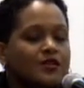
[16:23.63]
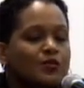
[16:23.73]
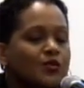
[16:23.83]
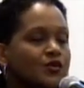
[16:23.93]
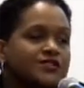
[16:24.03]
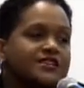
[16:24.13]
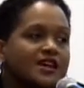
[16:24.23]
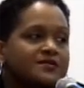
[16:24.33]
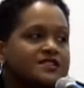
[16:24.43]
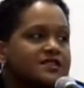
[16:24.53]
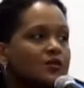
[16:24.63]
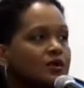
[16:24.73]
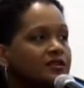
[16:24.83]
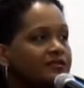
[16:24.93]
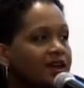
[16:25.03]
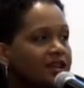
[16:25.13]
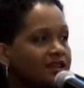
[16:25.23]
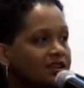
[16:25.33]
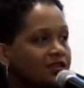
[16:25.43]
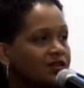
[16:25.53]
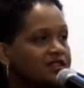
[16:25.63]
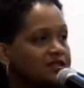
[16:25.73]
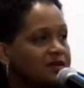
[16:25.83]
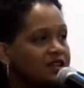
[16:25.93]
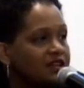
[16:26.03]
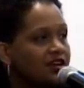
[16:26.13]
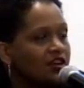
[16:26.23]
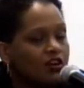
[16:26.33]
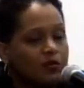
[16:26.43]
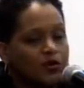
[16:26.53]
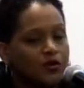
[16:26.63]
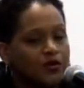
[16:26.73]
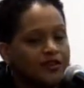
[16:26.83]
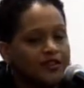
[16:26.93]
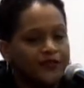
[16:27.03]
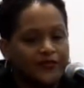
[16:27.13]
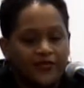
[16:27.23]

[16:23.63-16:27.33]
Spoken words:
Most times it's a Word file that you're going to be uploading.